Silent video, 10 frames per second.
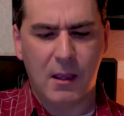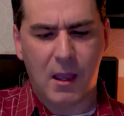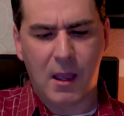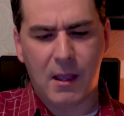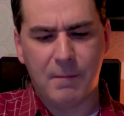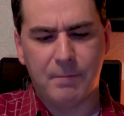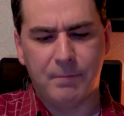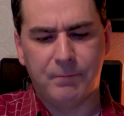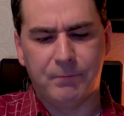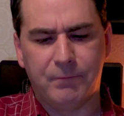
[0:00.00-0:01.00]

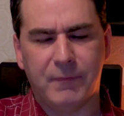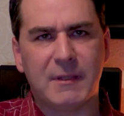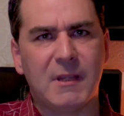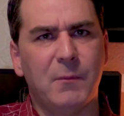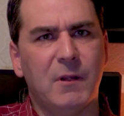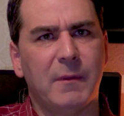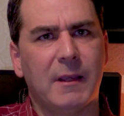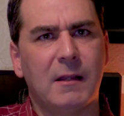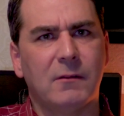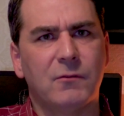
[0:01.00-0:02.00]
The same with the
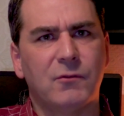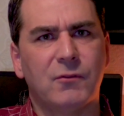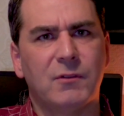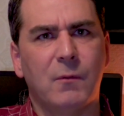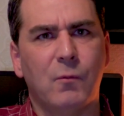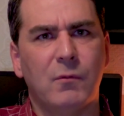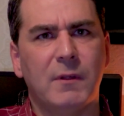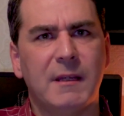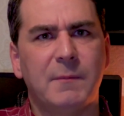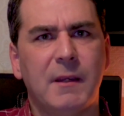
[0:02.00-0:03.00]
mechanical shutter. Will
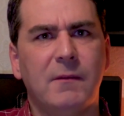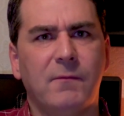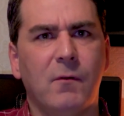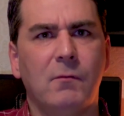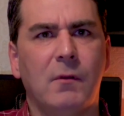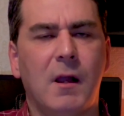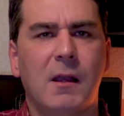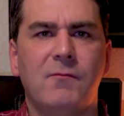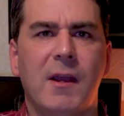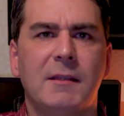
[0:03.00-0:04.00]
these be full
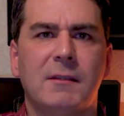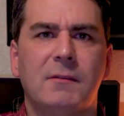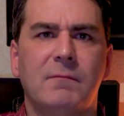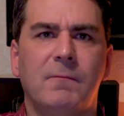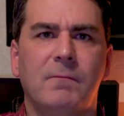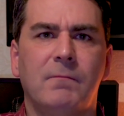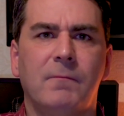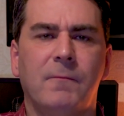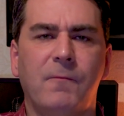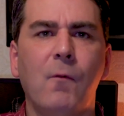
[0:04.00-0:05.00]
high-res,
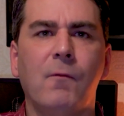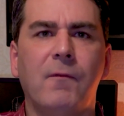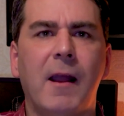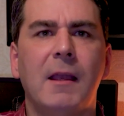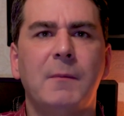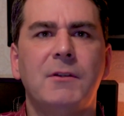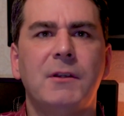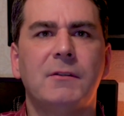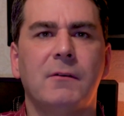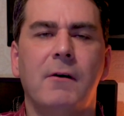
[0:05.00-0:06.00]
full fat
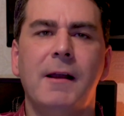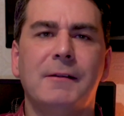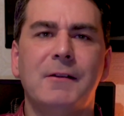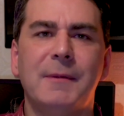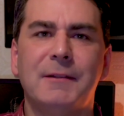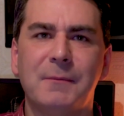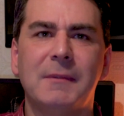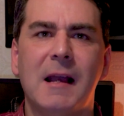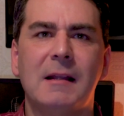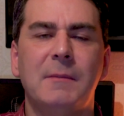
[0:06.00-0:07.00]
images, or are they going to be dumbed
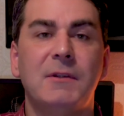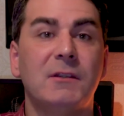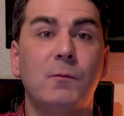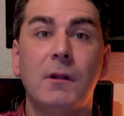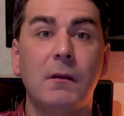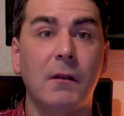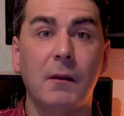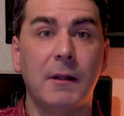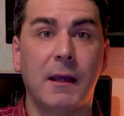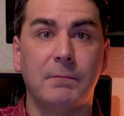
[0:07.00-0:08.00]
down images? We don't
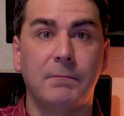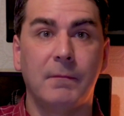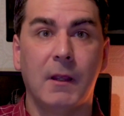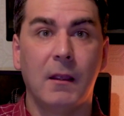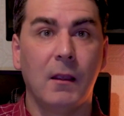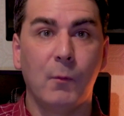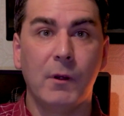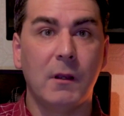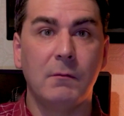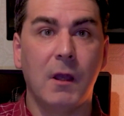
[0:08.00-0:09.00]
know that. We
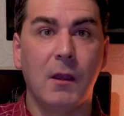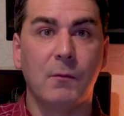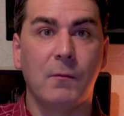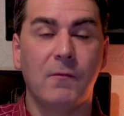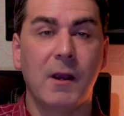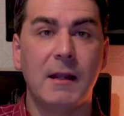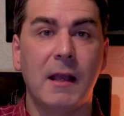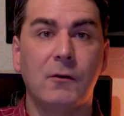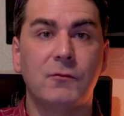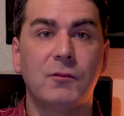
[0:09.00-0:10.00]
don't know. Right now
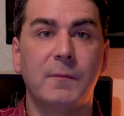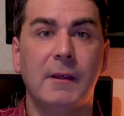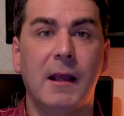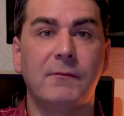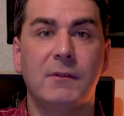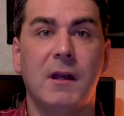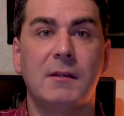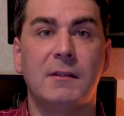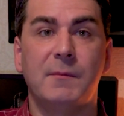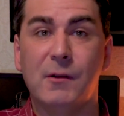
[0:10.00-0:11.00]
it could just be
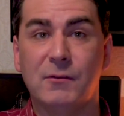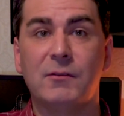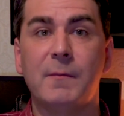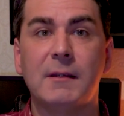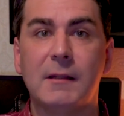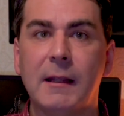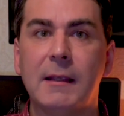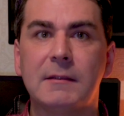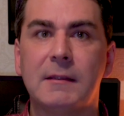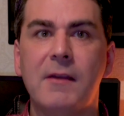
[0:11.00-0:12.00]
advertising spiel. To some extent
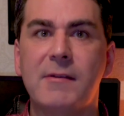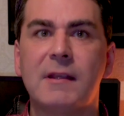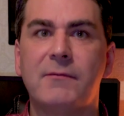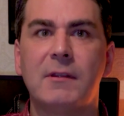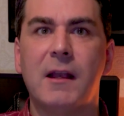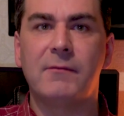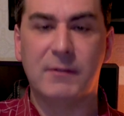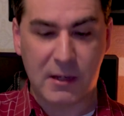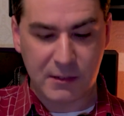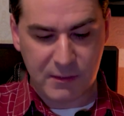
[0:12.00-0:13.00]
there is
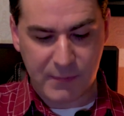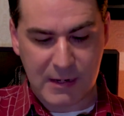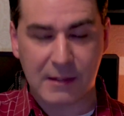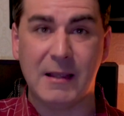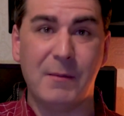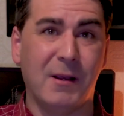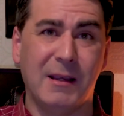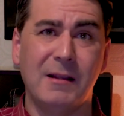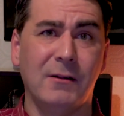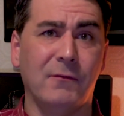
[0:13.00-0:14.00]
advertising spiel out there by
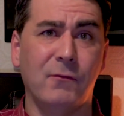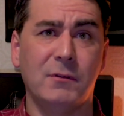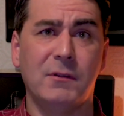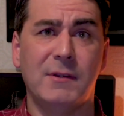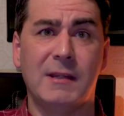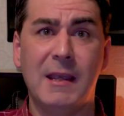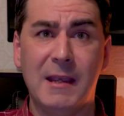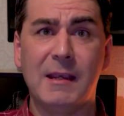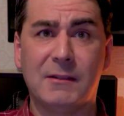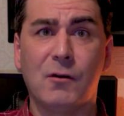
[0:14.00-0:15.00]
Canon. Of course there is.
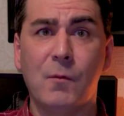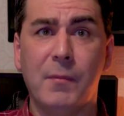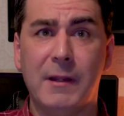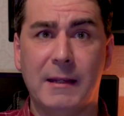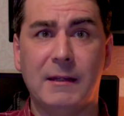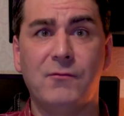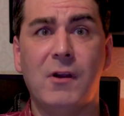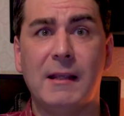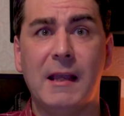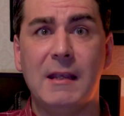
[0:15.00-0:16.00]
It's a company. They're
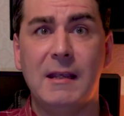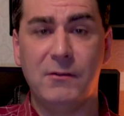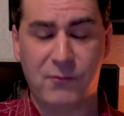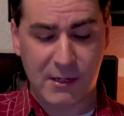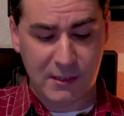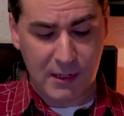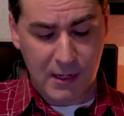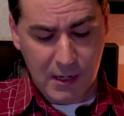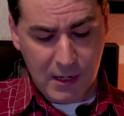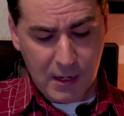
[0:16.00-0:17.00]
trying to get your interest.
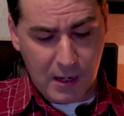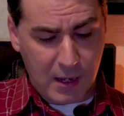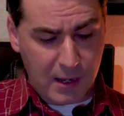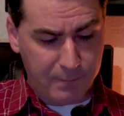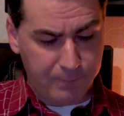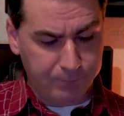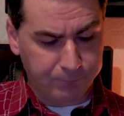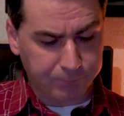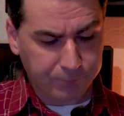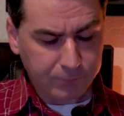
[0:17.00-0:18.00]
And
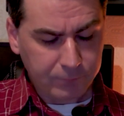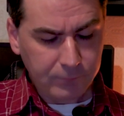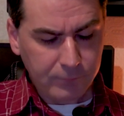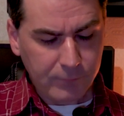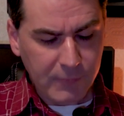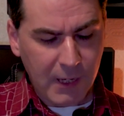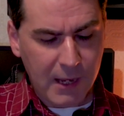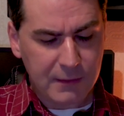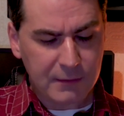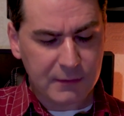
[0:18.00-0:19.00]

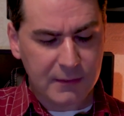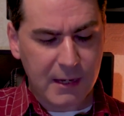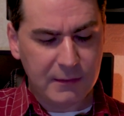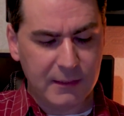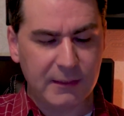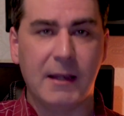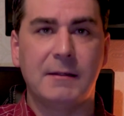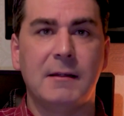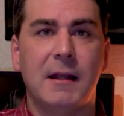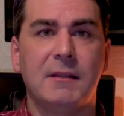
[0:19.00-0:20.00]
10
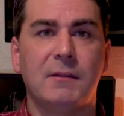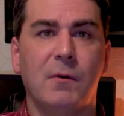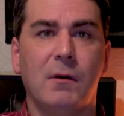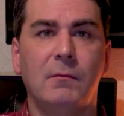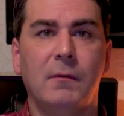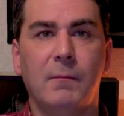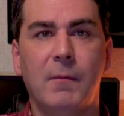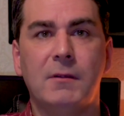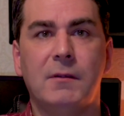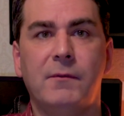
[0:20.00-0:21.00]
dedicated lenses. Well,
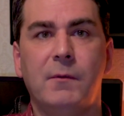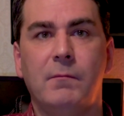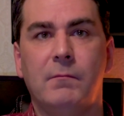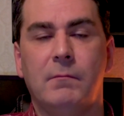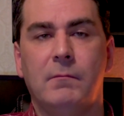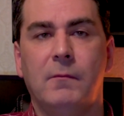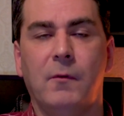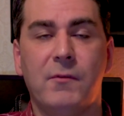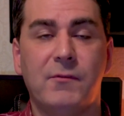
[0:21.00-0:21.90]
most of you who are